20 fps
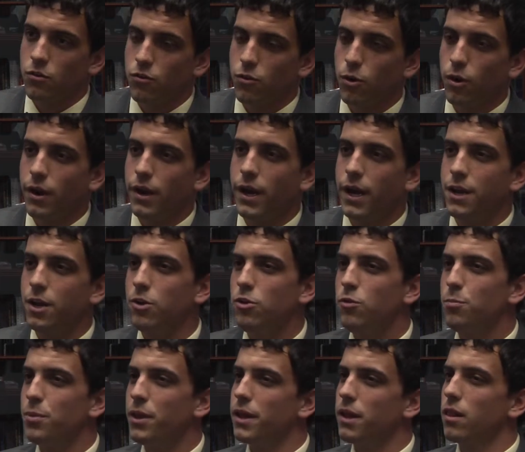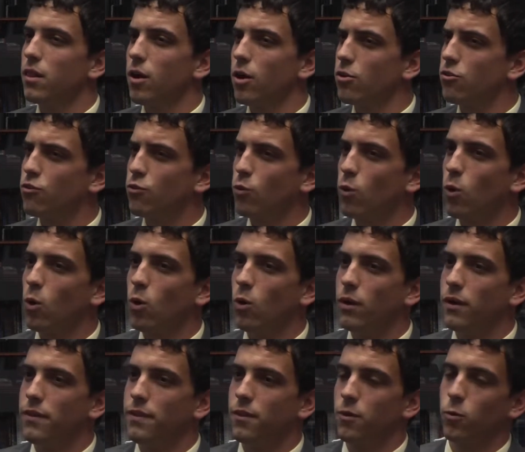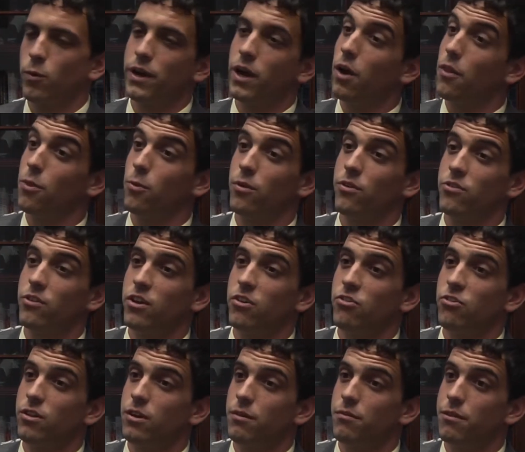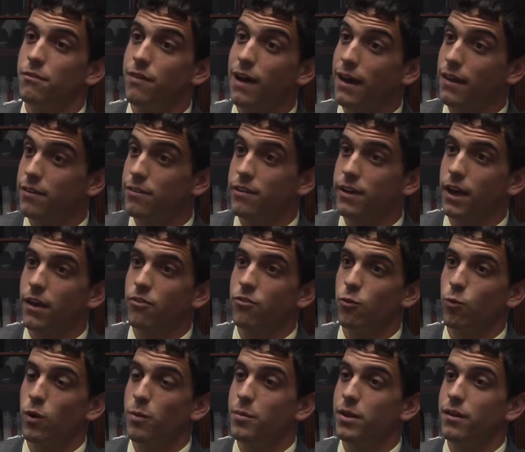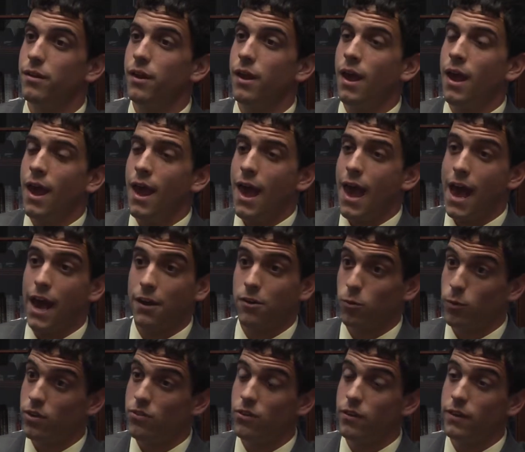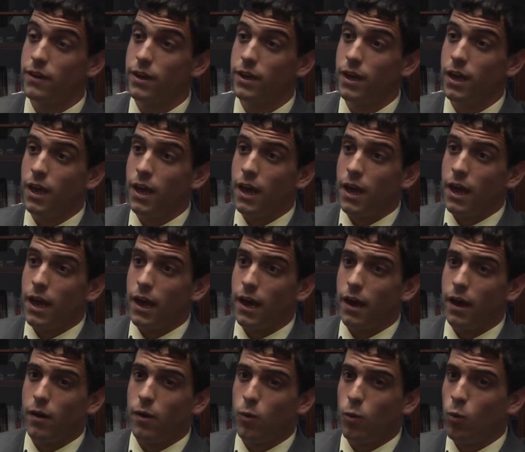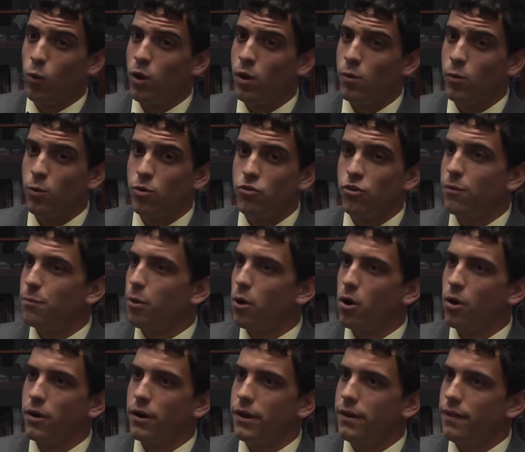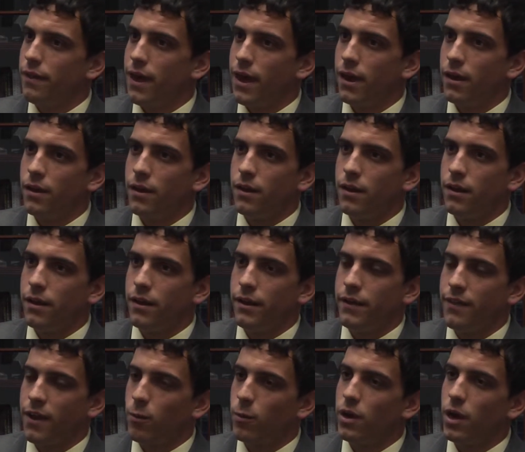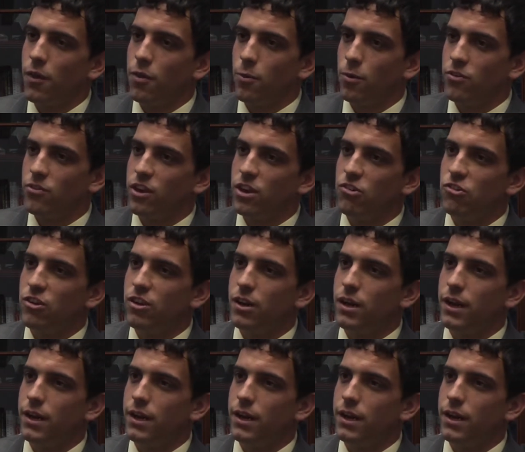Sure, and I know you played a large role in the reauthorization of the Violence Against Women Act recently. What was your part in that reauthorization,